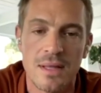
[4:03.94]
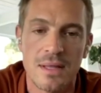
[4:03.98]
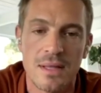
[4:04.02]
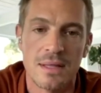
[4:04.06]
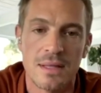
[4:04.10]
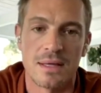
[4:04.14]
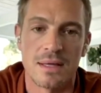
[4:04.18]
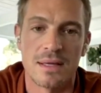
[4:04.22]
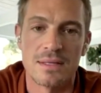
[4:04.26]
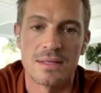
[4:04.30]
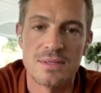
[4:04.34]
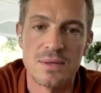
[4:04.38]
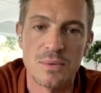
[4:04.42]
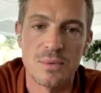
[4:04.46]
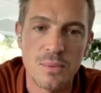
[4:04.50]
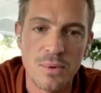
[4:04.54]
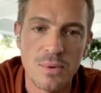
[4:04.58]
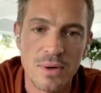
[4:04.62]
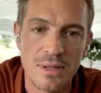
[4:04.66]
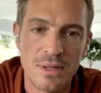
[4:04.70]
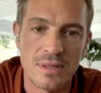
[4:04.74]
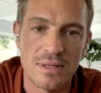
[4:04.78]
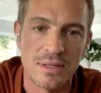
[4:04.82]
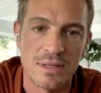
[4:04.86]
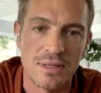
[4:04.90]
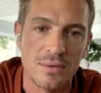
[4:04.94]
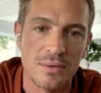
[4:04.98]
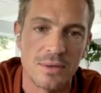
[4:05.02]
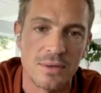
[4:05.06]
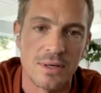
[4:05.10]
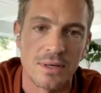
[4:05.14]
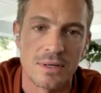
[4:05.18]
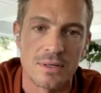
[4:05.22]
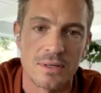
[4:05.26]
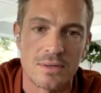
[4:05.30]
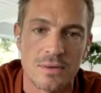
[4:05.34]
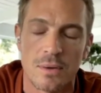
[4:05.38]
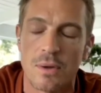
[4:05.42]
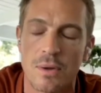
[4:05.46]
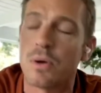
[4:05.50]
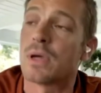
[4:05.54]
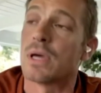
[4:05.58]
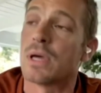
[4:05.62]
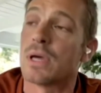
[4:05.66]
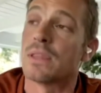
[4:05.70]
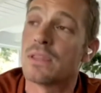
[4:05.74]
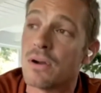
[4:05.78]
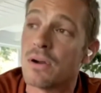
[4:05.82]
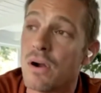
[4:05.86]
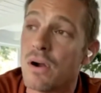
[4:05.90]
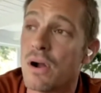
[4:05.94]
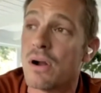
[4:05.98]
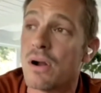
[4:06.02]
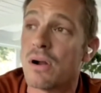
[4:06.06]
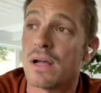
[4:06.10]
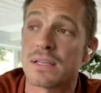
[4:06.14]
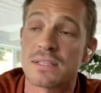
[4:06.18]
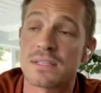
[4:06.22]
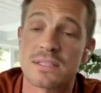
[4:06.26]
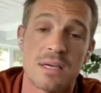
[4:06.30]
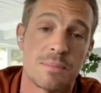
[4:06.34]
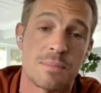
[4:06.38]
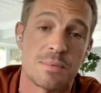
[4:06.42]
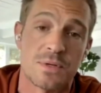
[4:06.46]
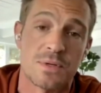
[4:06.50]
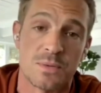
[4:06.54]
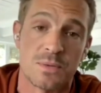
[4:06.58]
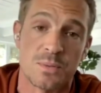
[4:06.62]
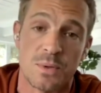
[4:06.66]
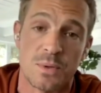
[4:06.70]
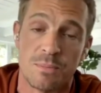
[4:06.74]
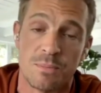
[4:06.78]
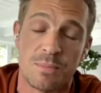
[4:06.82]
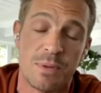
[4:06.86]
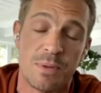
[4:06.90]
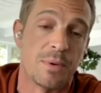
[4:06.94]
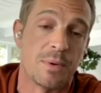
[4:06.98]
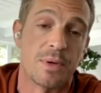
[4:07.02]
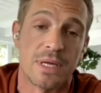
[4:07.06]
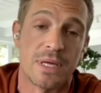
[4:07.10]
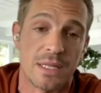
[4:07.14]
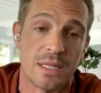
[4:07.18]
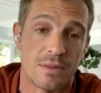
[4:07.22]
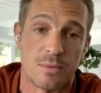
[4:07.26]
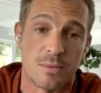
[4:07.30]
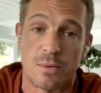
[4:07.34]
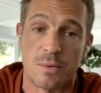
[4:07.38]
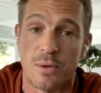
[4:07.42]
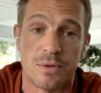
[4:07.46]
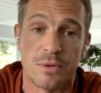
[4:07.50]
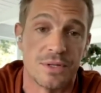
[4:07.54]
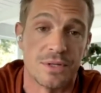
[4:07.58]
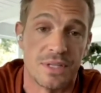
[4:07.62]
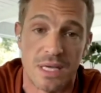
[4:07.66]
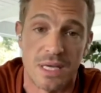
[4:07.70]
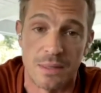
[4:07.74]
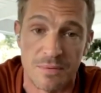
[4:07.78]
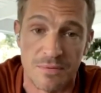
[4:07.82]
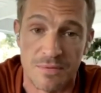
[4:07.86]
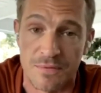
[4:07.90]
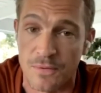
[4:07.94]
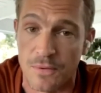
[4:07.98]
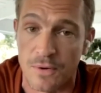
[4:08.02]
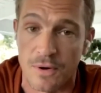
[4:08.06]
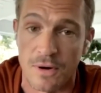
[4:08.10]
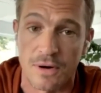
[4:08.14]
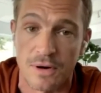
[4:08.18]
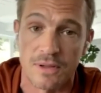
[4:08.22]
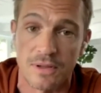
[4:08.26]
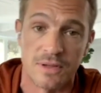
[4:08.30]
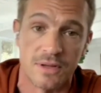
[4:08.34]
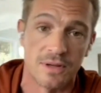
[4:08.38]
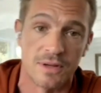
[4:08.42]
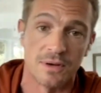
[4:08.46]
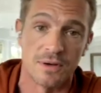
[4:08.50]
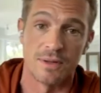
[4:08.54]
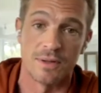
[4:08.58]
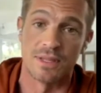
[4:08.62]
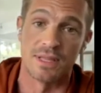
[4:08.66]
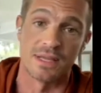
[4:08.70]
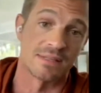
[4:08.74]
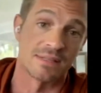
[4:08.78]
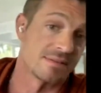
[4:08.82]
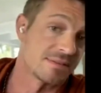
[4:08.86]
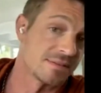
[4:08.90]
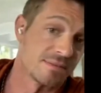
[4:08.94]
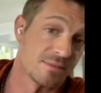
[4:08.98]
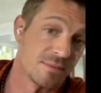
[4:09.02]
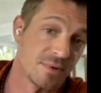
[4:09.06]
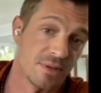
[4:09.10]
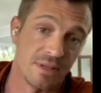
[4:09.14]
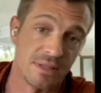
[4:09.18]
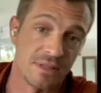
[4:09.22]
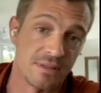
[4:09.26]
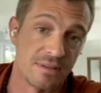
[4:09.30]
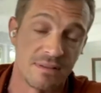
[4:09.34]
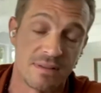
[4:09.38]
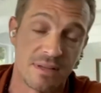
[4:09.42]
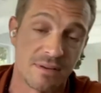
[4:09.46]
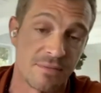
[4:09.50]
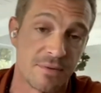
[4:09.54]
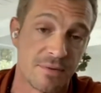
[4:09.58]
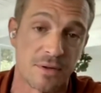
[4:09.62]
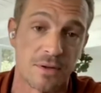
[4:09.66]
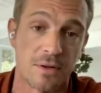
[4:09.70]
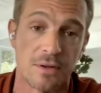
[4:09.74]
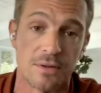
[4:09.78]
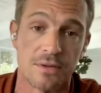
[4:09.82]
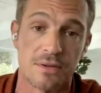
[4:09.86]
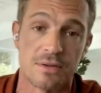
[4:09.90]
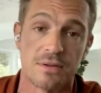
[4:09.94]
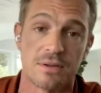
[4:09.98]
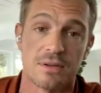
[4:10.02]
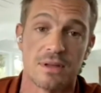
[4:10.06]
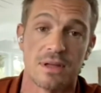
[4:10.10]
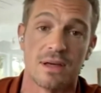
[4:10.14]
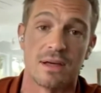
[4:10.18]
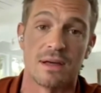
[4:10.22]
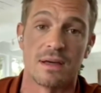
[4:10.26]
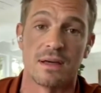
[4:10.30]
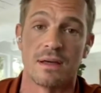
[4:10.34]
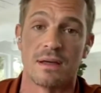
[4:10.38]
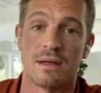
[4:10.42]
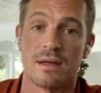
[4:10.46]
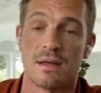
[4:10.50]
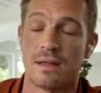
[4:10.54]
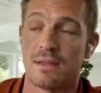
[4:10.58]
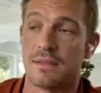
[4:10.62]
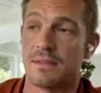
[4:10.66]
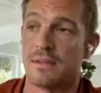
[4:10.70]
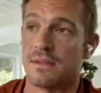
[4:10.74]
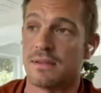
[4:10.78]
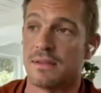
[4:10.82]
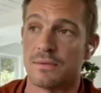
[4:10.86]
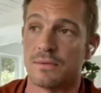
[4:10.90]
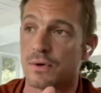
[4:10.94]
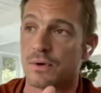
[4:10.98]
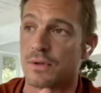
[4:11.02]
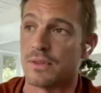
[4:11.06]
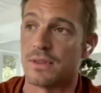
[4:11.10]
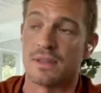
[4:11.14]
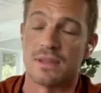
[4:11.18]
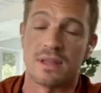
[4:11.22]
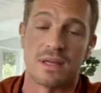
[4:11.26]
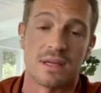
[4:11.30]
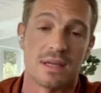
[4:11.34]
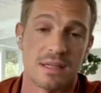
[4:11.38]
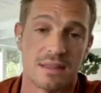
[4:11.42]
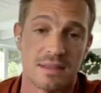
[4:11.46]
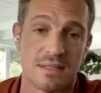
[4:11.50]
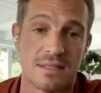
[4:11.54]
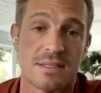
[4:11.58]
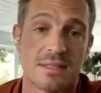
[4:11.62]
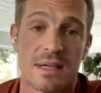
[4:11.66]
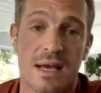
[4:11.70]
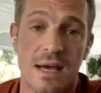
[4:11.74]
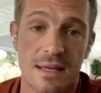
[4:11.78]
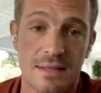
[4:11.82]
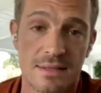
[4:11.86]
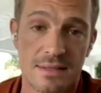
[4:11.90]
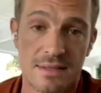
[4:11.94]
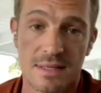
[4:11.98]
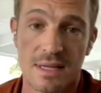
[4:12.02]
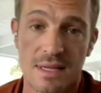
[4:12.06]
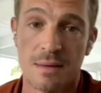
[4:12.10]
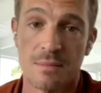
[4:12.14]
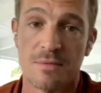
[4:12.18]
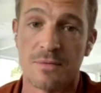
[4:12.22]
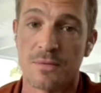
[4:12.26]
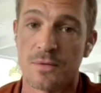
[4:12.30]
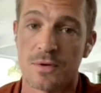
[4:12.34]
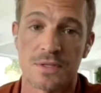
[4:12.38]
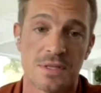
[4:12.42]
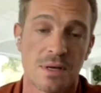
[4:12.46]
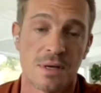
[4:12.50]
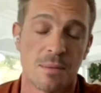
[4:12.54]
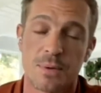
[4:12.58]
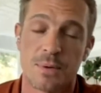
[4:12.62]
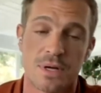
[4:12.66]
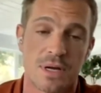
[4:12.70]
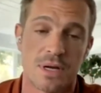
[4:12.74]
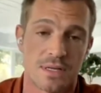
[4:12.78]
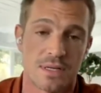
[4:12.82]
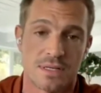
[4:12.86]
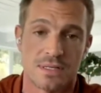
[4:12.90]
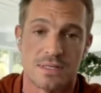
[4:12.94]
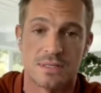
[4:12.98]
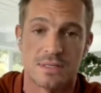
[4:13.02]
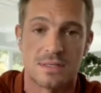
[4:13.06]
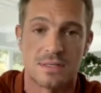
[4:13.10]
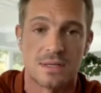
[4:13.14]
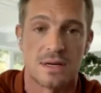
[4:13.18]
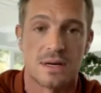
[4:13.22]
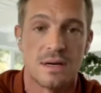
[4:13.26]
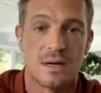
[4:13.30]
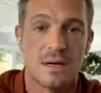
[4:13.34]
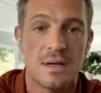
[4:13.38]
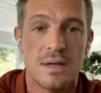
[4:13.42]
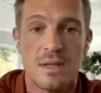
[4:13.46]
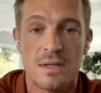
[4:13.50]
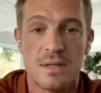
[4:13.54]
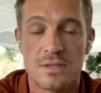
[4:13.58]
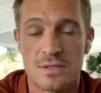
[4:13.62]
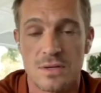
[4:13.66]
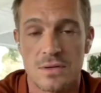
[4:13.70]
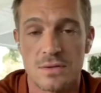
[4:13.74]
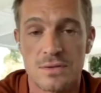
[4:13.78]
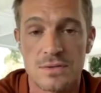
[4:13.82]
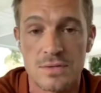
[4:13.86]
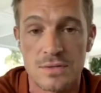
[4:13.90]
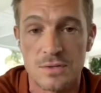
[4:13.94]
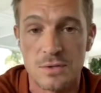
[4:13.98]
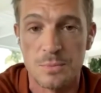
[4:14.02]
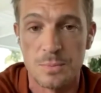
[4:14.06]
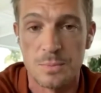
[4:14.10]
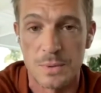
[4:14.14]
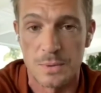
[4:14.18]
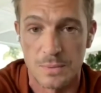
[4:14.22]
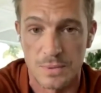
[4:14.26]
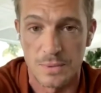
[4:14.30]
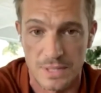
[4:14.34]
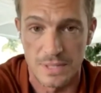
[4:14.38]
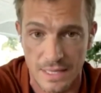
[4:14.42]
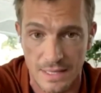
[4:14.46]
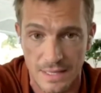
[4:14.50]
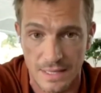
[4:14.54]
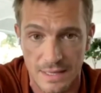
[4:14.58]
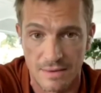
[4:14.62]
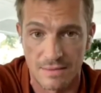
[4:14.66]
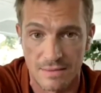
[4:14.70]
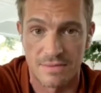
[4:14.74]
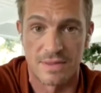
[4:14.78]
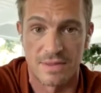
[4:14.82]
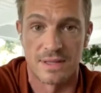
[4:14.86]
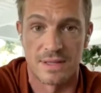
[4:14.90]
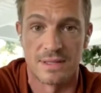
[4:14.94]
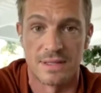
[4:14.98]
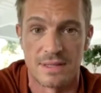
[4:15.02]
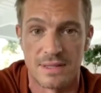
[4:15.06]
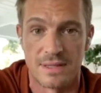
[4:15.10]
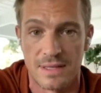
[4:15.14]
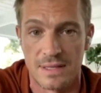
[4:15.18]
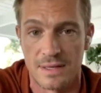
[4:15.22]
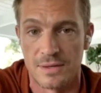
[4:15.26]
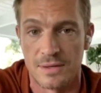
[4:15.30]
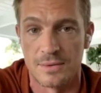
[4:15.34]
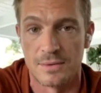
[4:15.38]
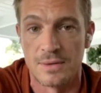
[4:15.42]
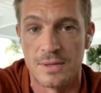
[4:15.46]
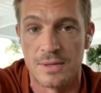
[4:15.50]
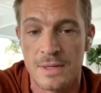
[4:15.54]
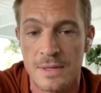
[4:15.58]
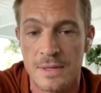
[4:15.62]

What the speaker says: Like, it's the one thing you can control. Okay, there are exceptions when people get the role the day before, you know, and that's really difficult. And or they get the sides the day before. Some productions are so stupid with that kind of thing that they don't.